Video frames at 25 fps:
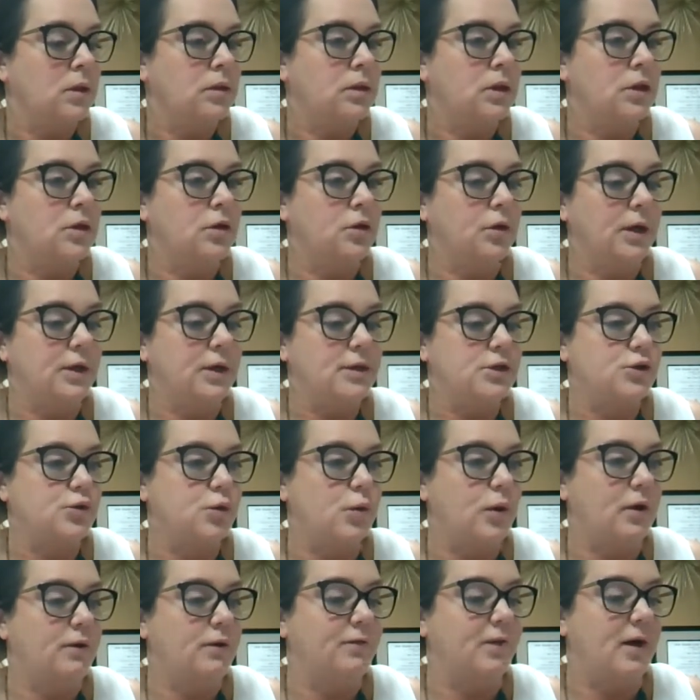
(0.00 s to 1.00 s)
Then you'll get to
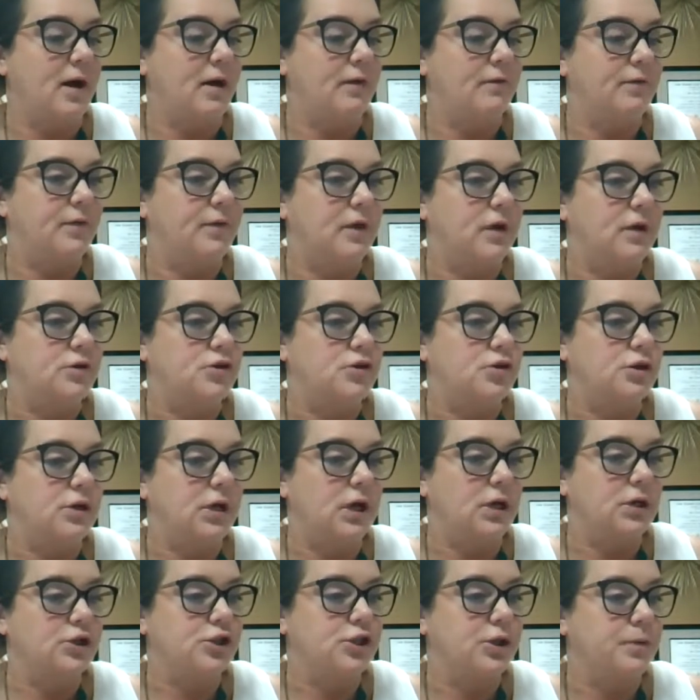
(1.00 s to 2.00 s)
25, the
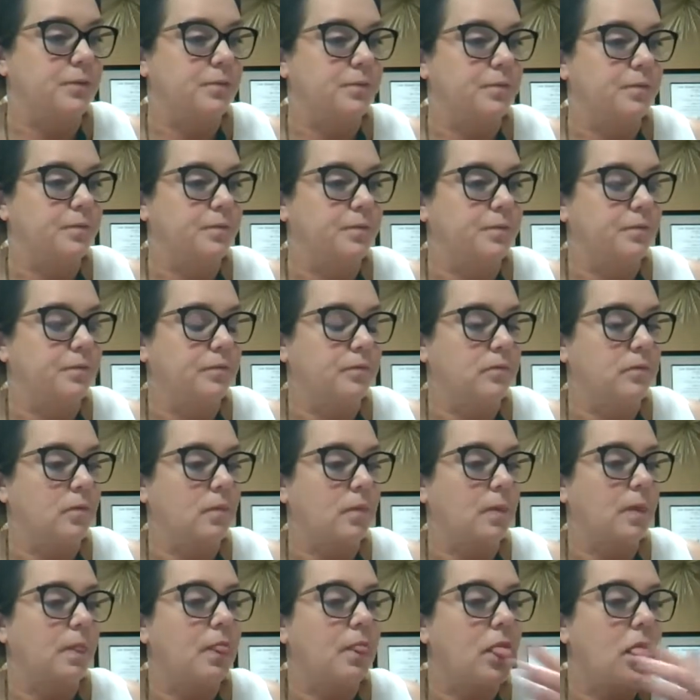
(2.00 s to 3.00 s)
introduction.
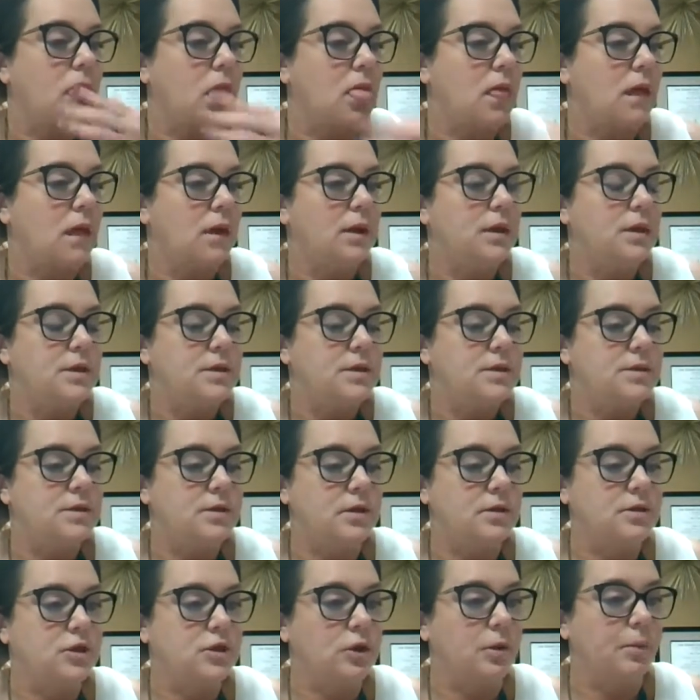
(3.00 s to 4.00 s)
So
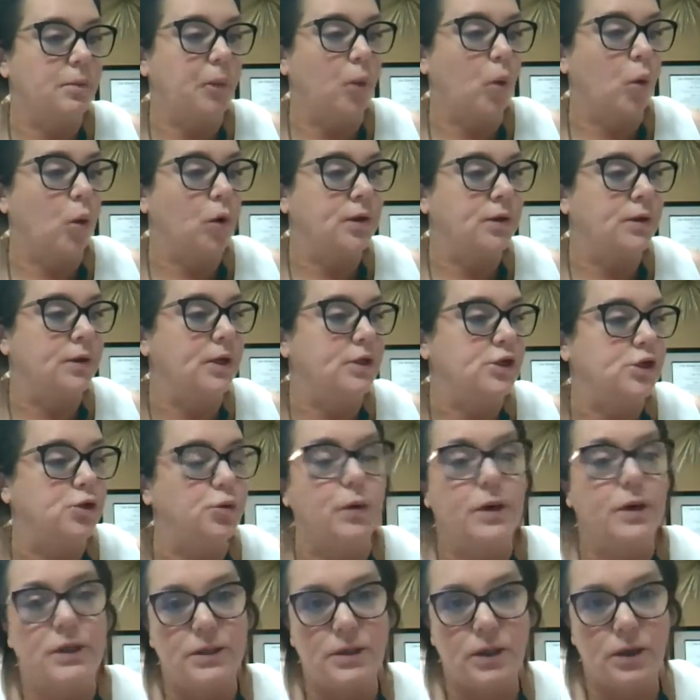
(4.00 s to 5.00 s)
those are important that you
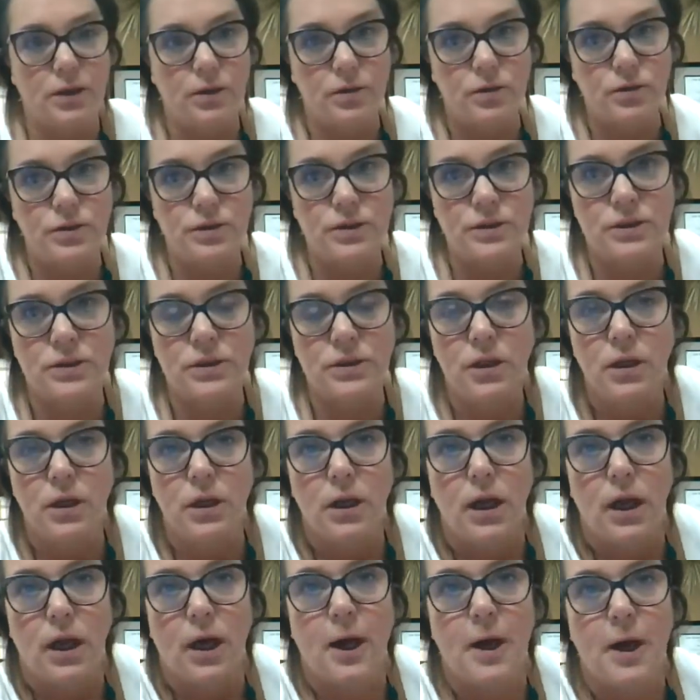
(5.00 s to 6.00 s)
read those.
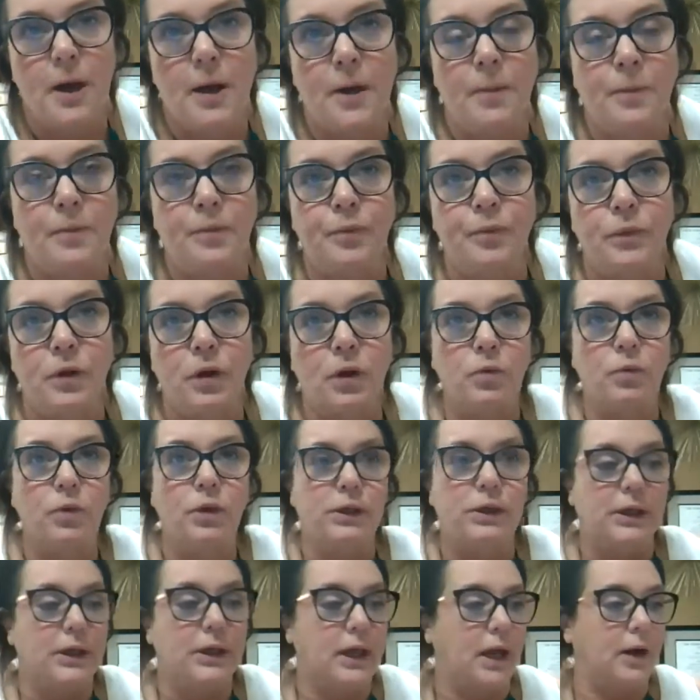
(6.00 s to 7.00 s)

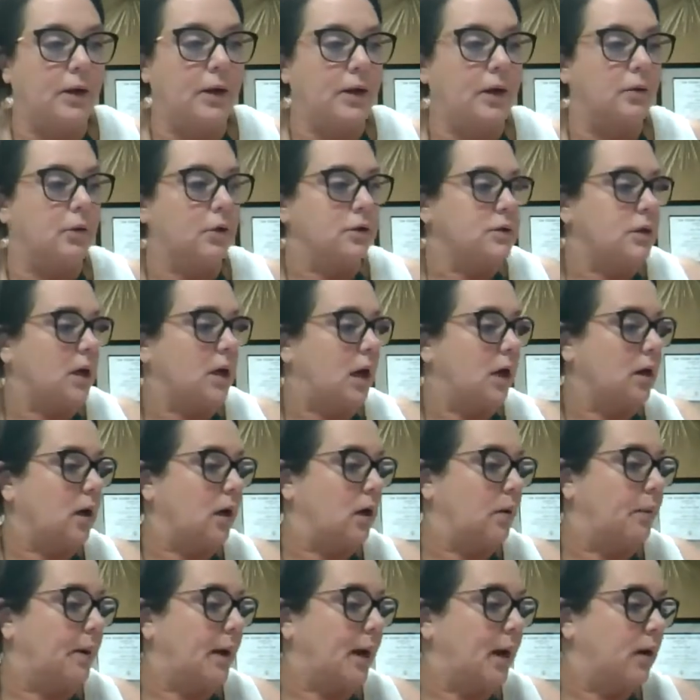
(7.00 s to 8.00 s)
Really, Gary will talk
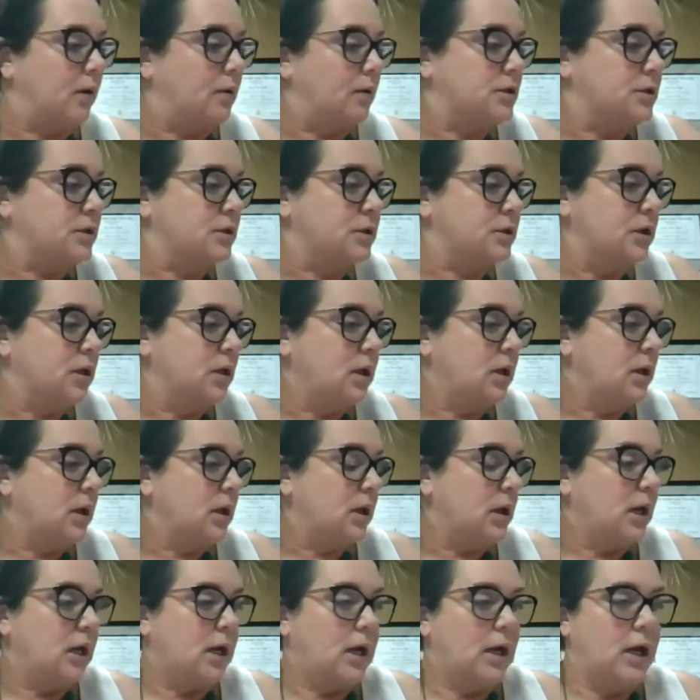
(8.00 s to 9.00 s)
about
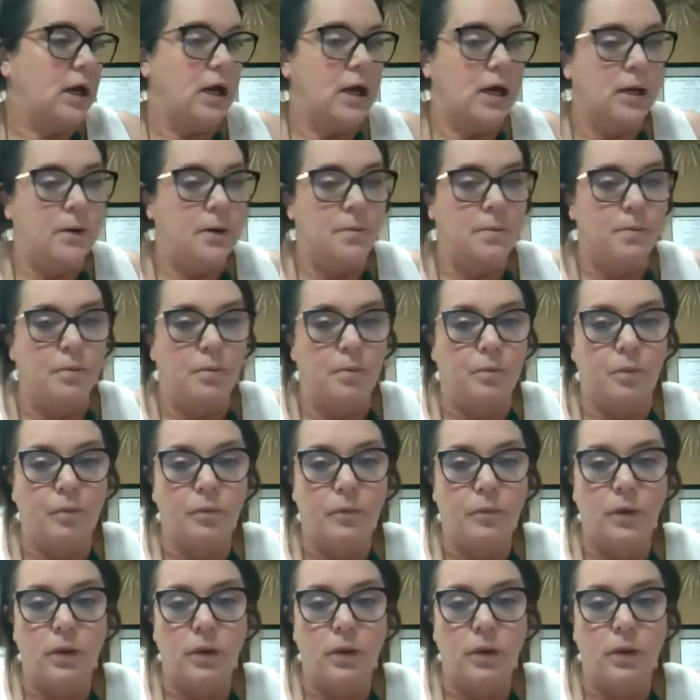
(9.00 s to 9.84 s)
the